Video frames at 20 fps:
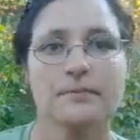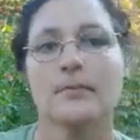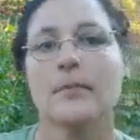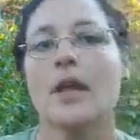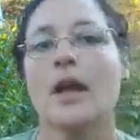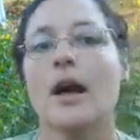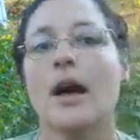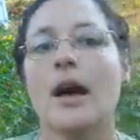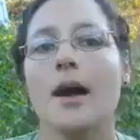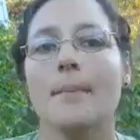
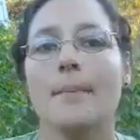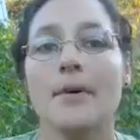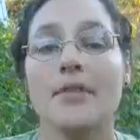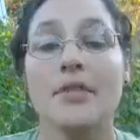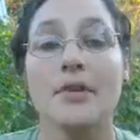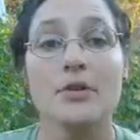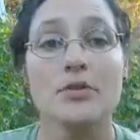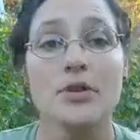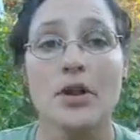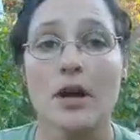But
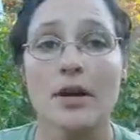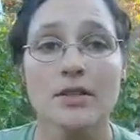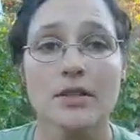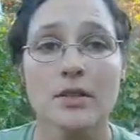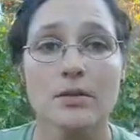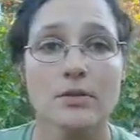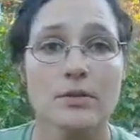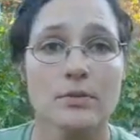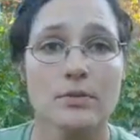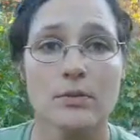there's
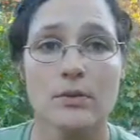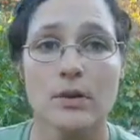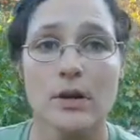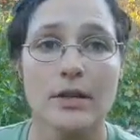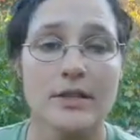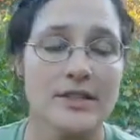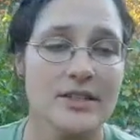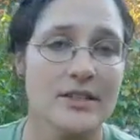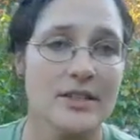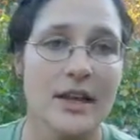also
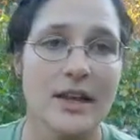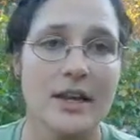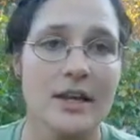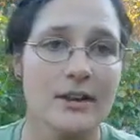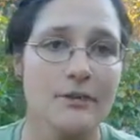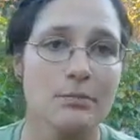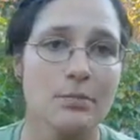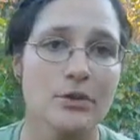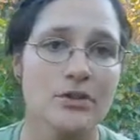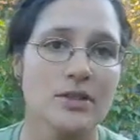a stand
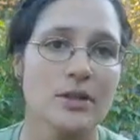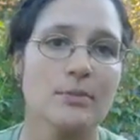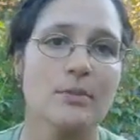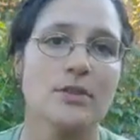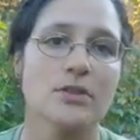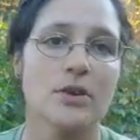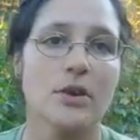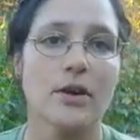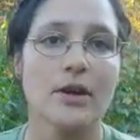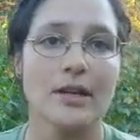of
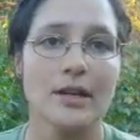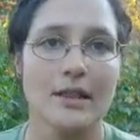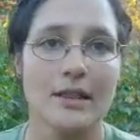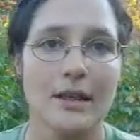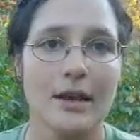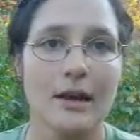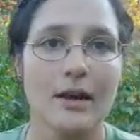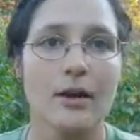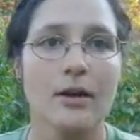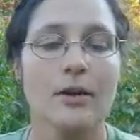persimmons already
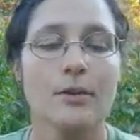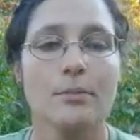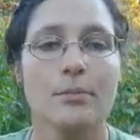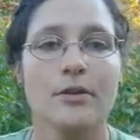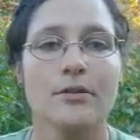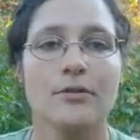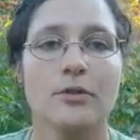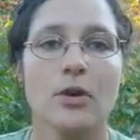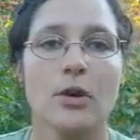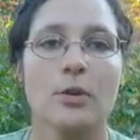there
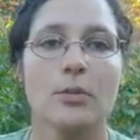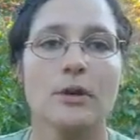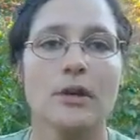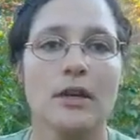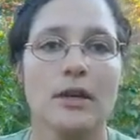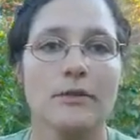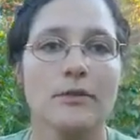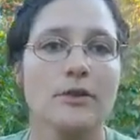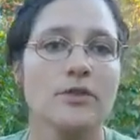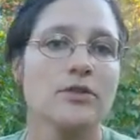before we
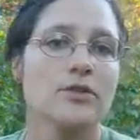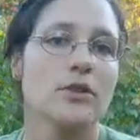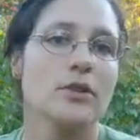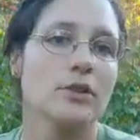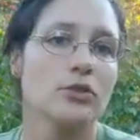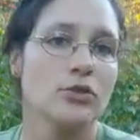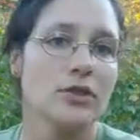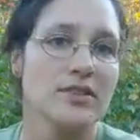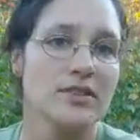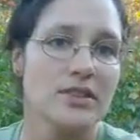even
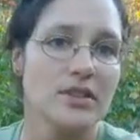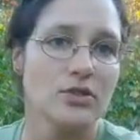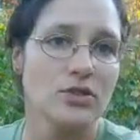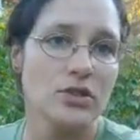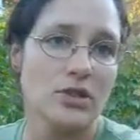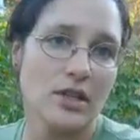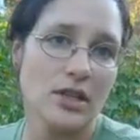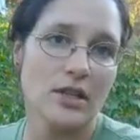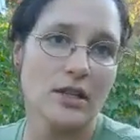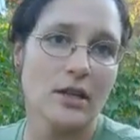started
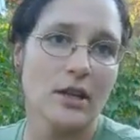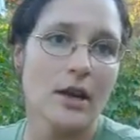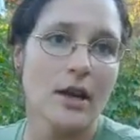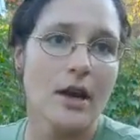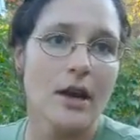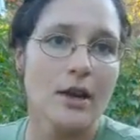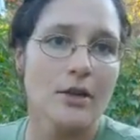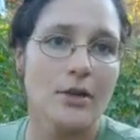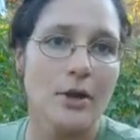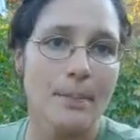transitioning
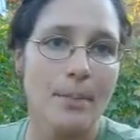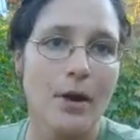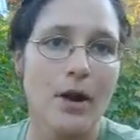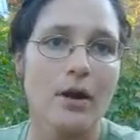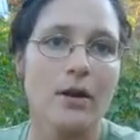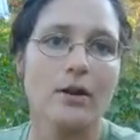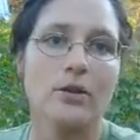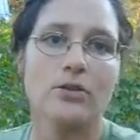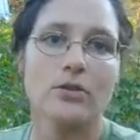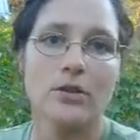the
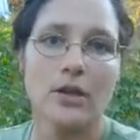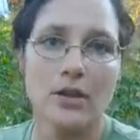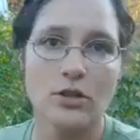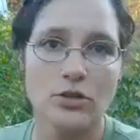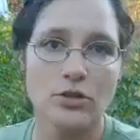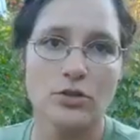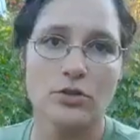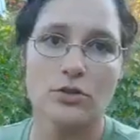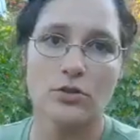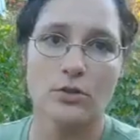park
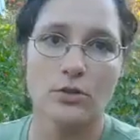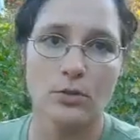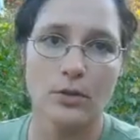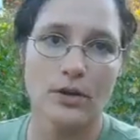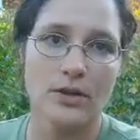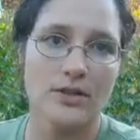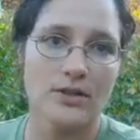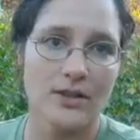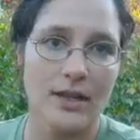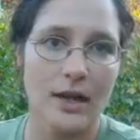into
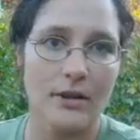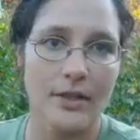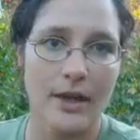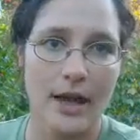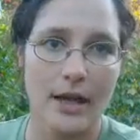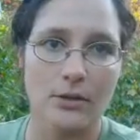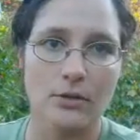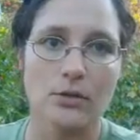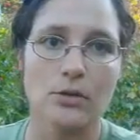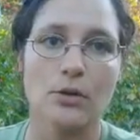what is now the
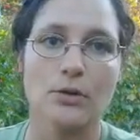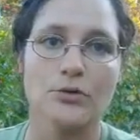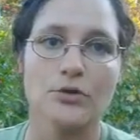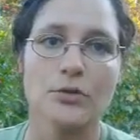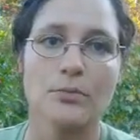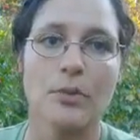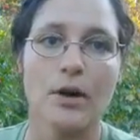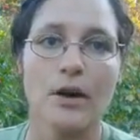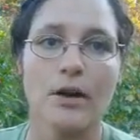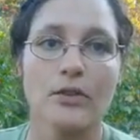
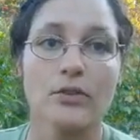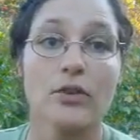agriculture park.